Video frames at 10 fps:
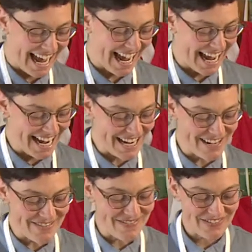
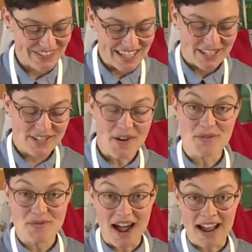
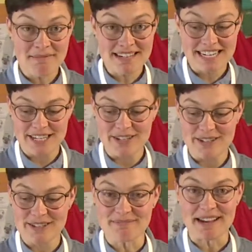So I'm gonna
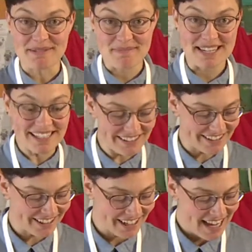use my
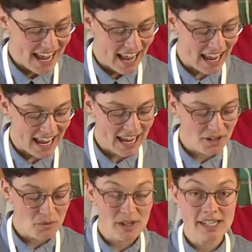peeler,
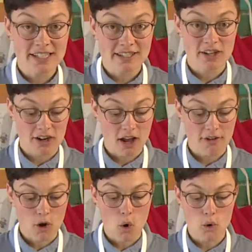and we're gonna start
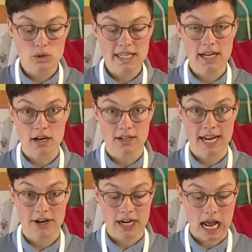off holding our
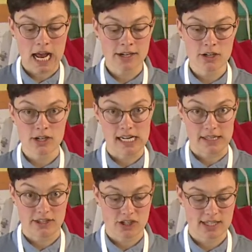carrot
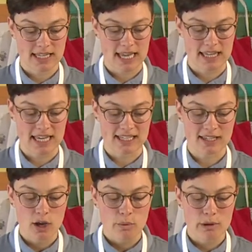underneath, just like this.
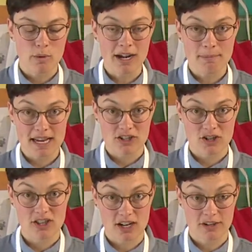We wanna make
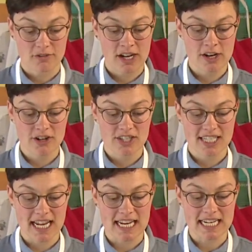sure that our fingers
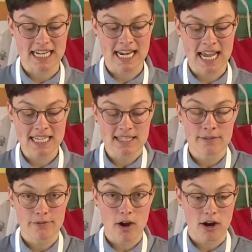stay nice
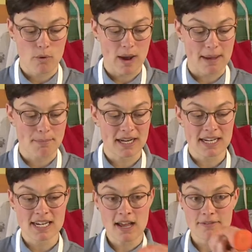and far away, but
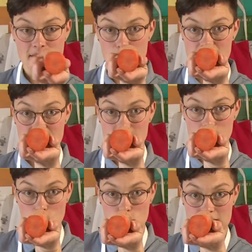enough that we're still
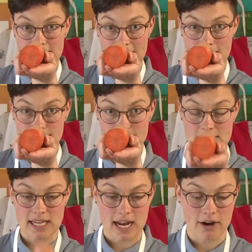holding half of
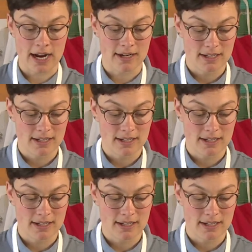the carrot.